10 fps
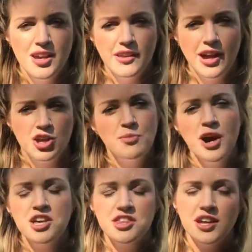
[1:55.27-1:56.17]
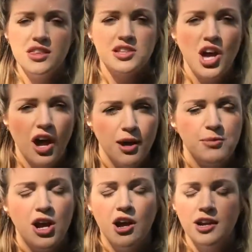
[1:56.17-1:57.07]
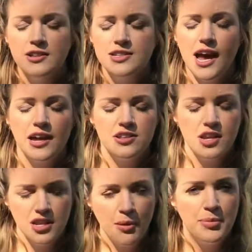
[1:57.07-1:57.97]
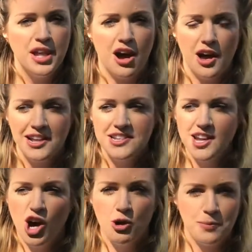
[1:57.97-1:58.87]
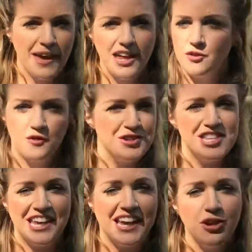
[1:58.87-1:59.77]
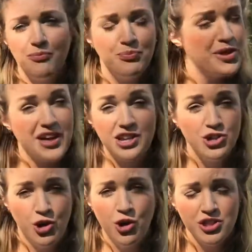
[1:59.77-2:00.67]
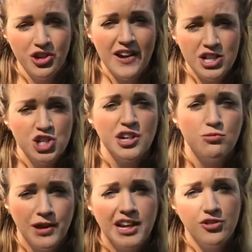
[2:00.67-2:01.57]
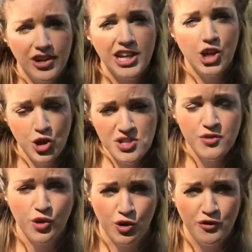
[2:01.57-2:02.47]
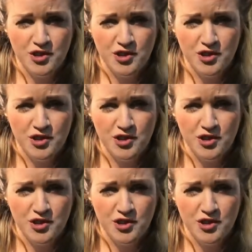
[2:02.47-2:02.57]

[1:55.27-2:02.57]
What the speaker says: Now you might think that timelines and number lines are a bit infanty, but they're not. They're actually really useful for